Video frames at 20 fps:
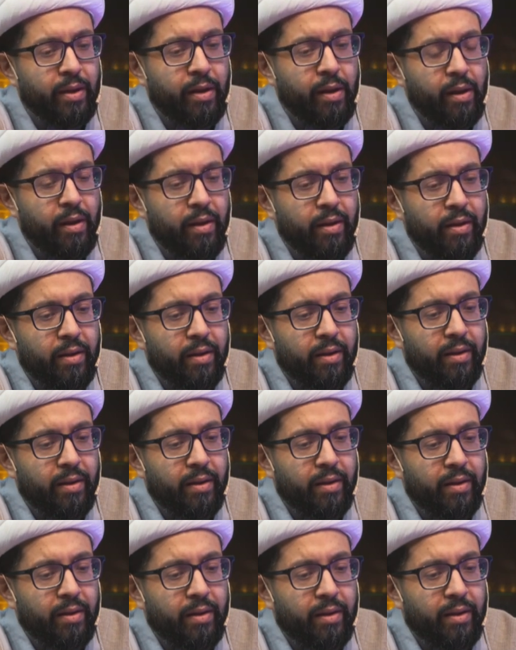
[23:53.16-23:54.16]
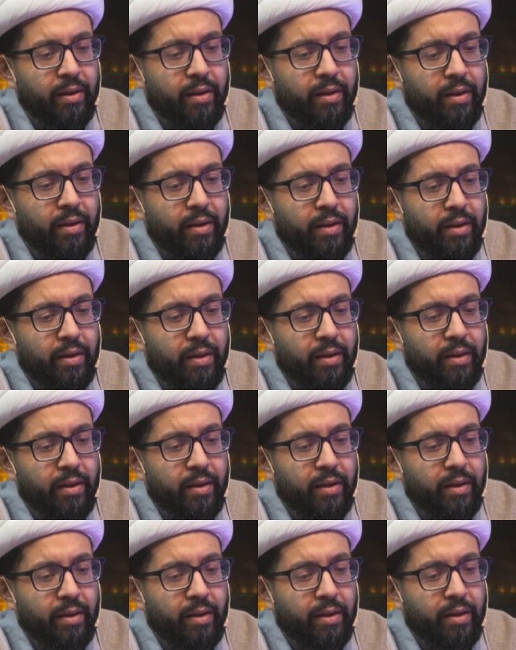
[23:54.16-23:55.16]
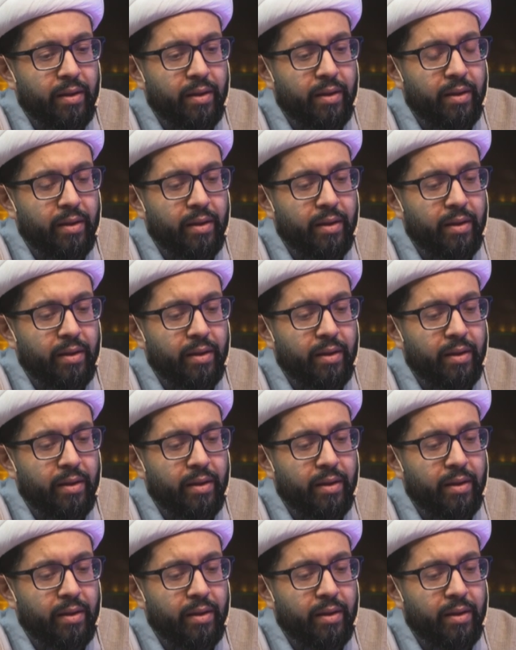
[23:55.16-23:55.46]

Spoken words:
[no speech]